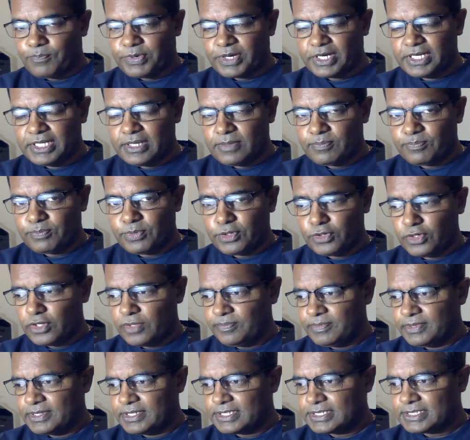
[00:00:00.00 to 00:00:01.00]

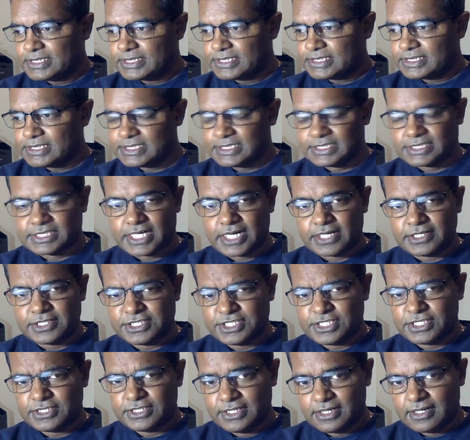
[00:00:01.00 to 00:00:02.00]
pre-employment
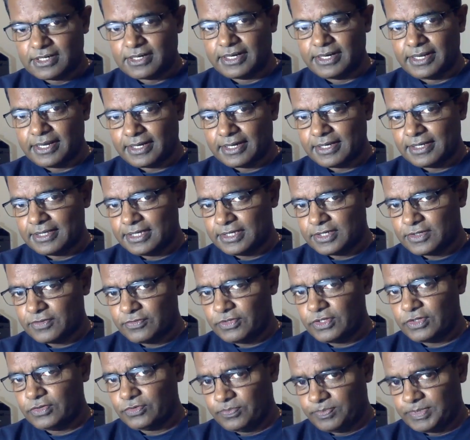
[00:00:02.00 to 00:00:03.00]
structured clinical
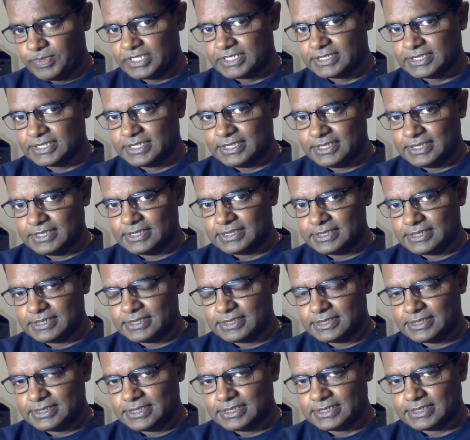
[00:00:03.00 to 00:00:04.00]
interview. PESCI
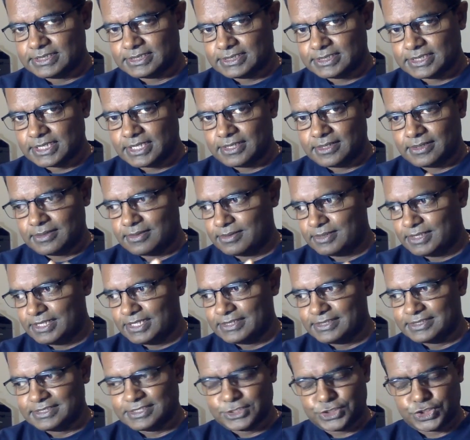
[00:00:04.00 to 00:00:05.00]
is,
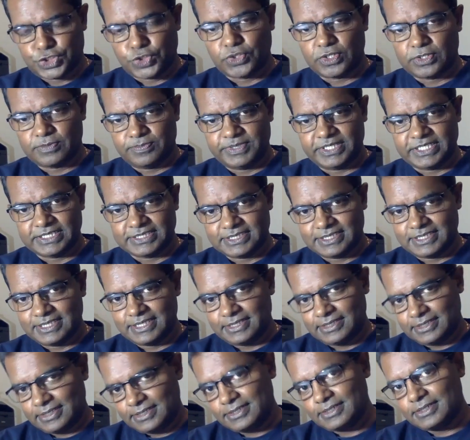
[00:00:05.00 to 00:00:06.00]
in short,
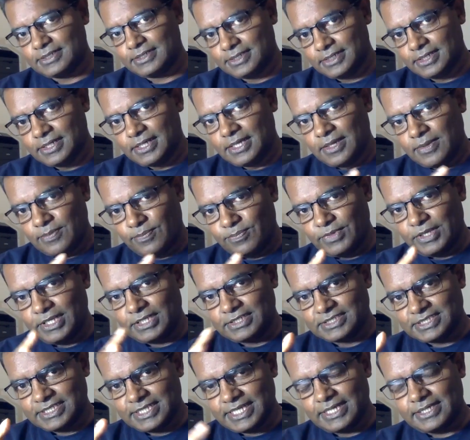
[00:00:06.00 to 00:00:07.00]
PESCI
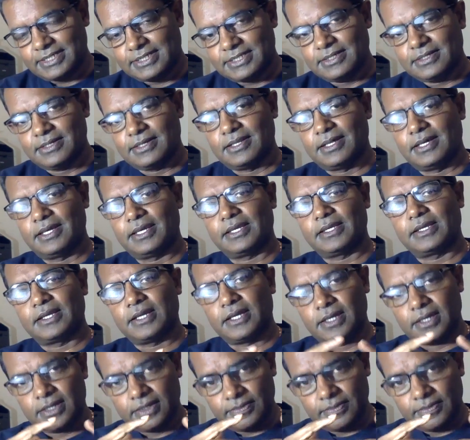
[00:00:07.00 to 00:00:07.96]
means that, like